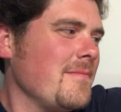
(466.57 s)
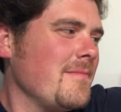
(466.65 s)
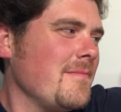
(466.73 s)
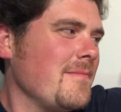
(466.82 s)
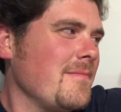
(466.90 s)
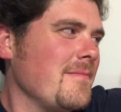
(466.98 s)

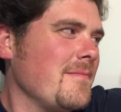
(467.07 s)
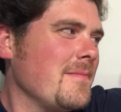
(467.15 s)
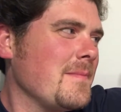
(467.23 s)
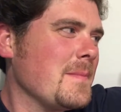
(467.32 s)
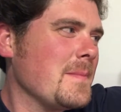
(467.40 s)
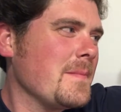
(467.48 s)

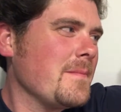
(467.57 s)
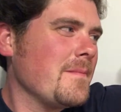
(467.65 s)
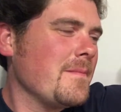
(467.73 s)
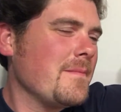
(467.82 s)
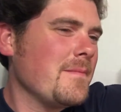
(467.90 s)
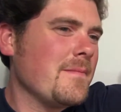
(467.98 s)

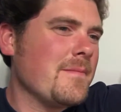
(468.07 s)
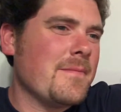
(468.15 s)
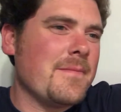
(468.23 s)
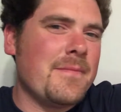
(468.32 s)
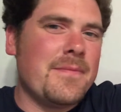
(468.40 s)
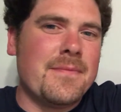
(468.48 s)

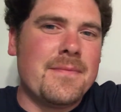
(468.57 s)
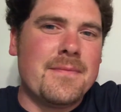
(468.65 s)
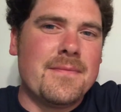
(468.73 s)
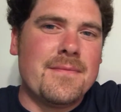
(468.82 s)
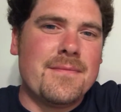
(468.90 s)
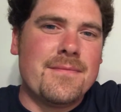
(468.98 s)

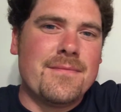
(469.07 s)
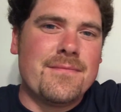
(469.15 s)
[no speech]